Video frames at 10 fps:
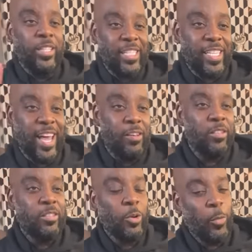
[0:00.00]
The sound.
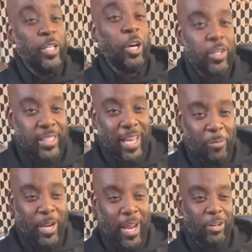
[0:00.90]
We know the sound
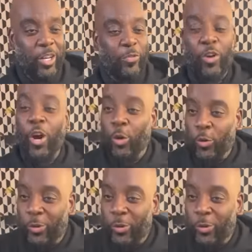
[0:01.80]
went out. It froze.